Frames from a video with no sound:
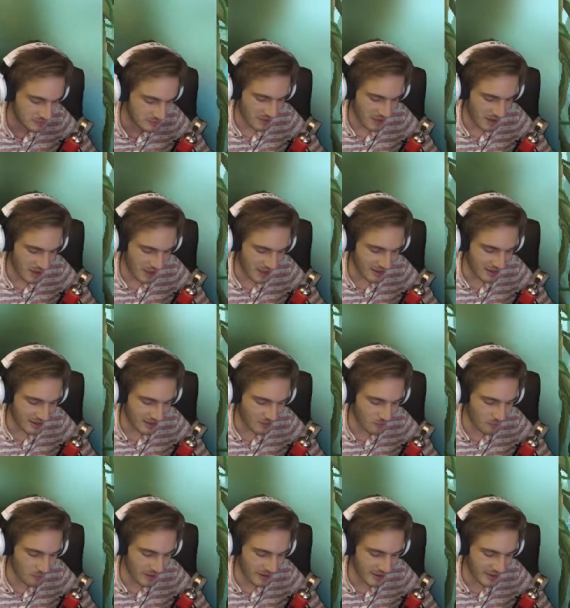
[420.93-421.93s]
Man, I
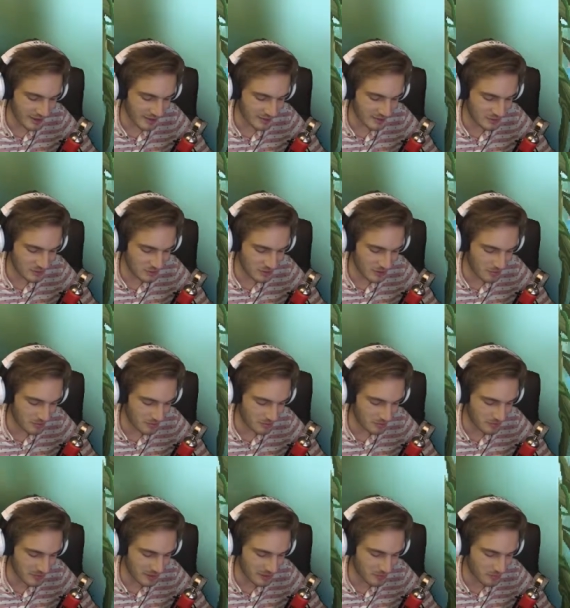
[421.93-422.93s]
can't wait to be able
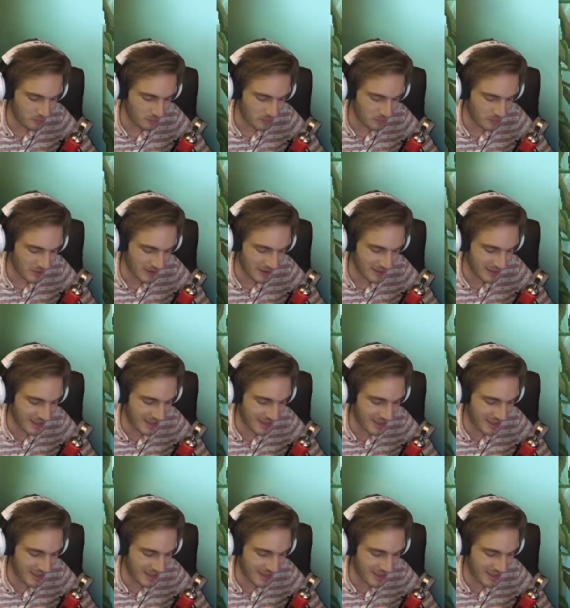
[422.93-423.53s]
to play the PewDiePie